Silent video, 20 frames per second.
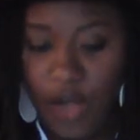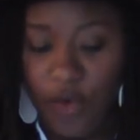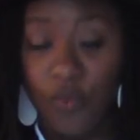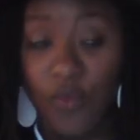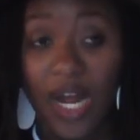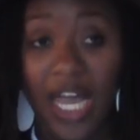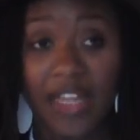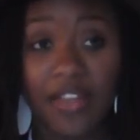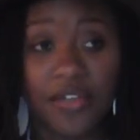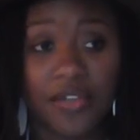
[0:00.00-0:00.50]

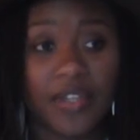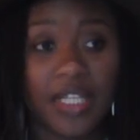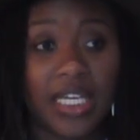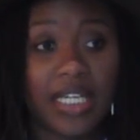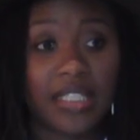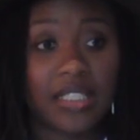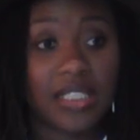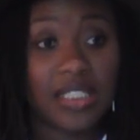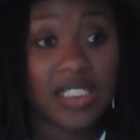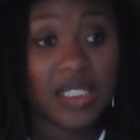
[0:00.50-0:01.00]
Rather
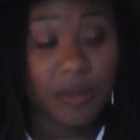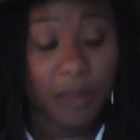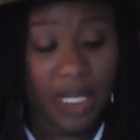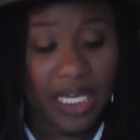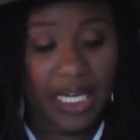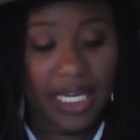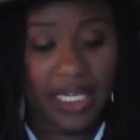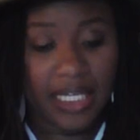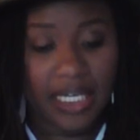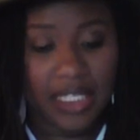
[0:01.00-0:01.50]
than
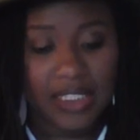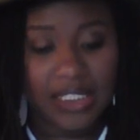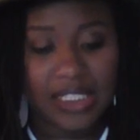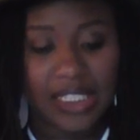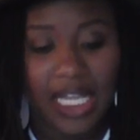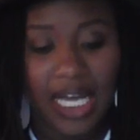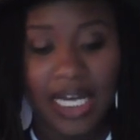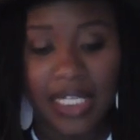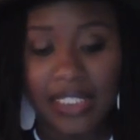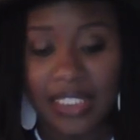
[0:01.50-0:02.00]
displaying a
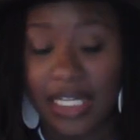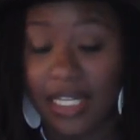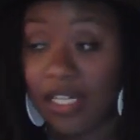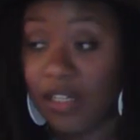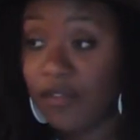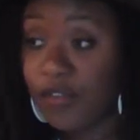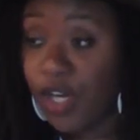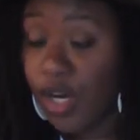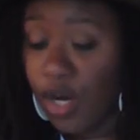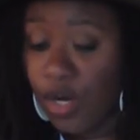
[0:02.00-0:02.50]
slide deck
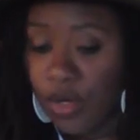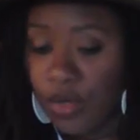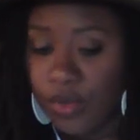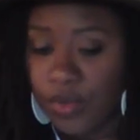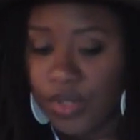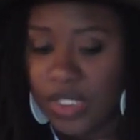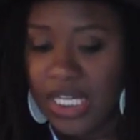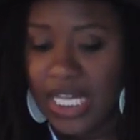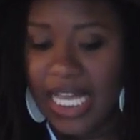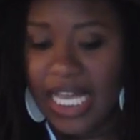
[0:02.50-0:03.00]
of
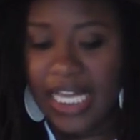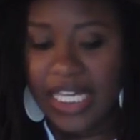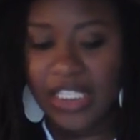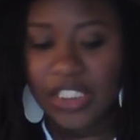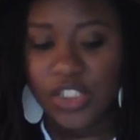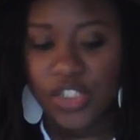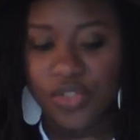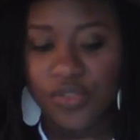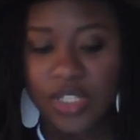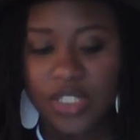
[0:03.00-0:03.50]
code,
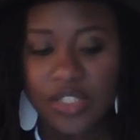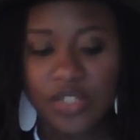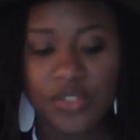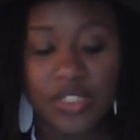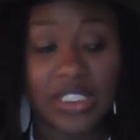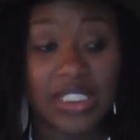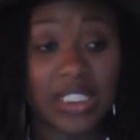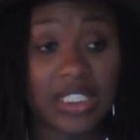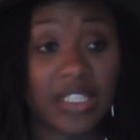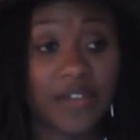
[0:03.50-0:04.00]
instructors
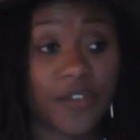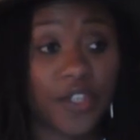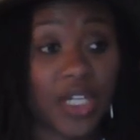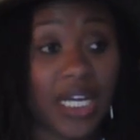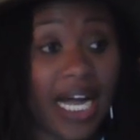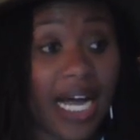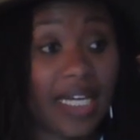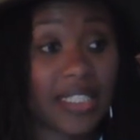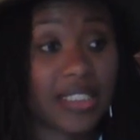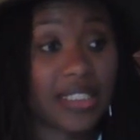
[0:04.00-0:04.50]
deliver
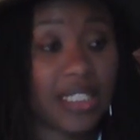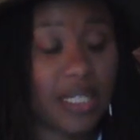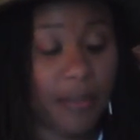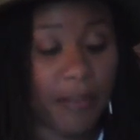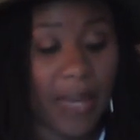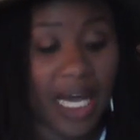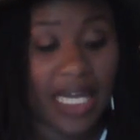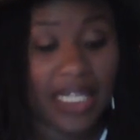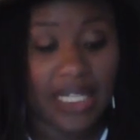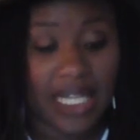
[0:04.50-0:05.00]
content
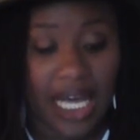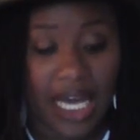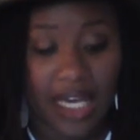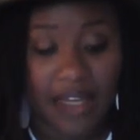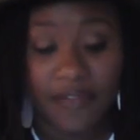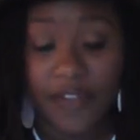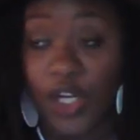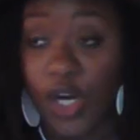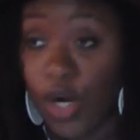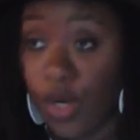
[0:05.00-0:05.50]
by
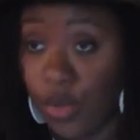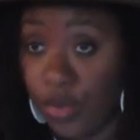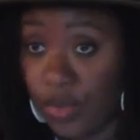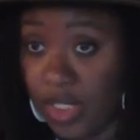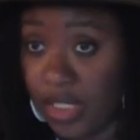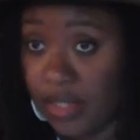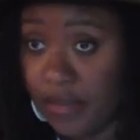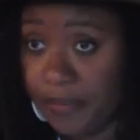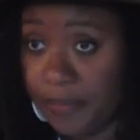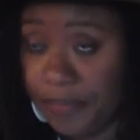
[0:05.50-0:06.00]
live
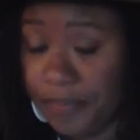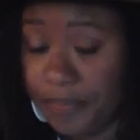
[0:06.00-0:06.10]
coding.